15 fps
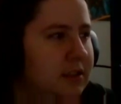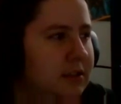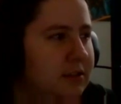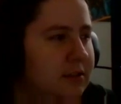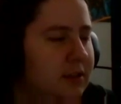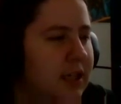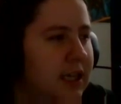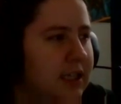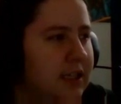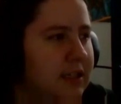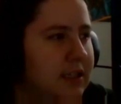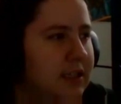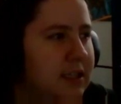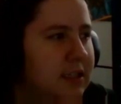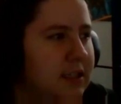Right?
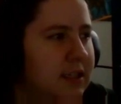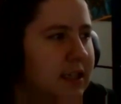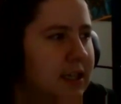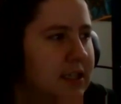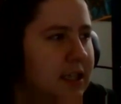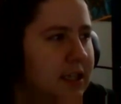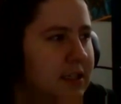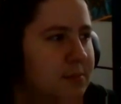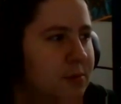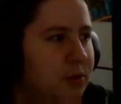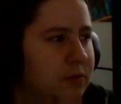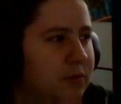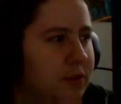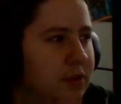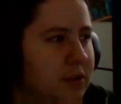That takes
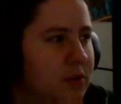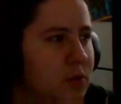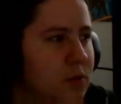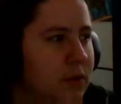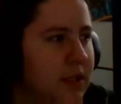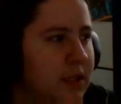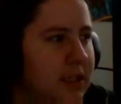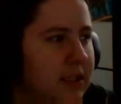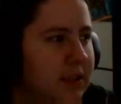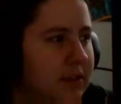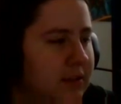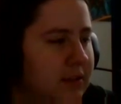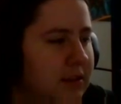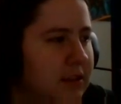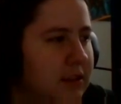more for the whole thing
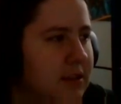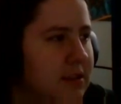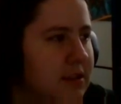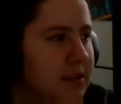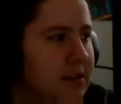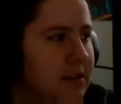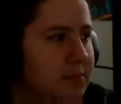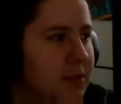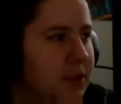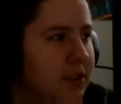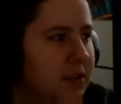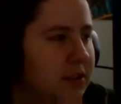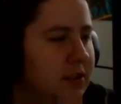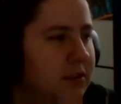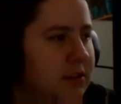is
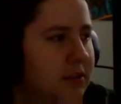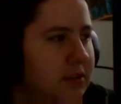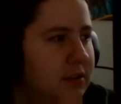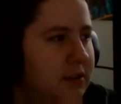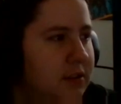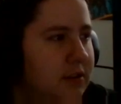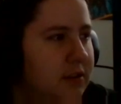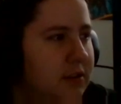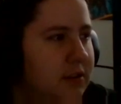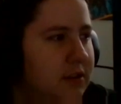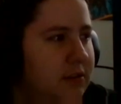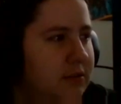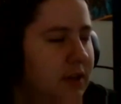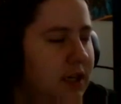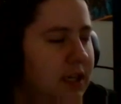simpler,
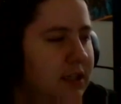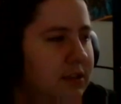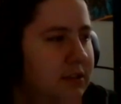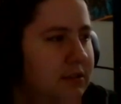right?